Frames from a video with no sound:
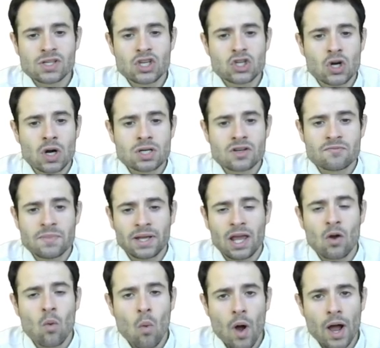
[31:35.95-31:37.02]
in charge of
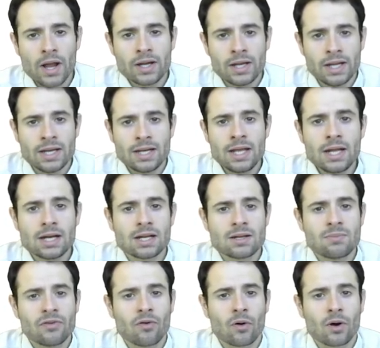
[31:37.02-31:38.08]
making wine in England
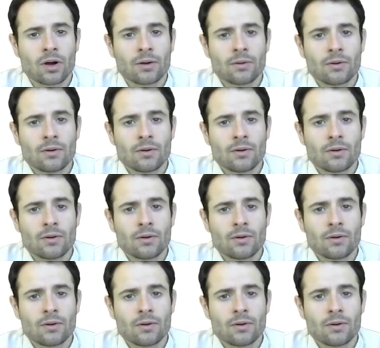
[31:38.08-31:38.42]
before.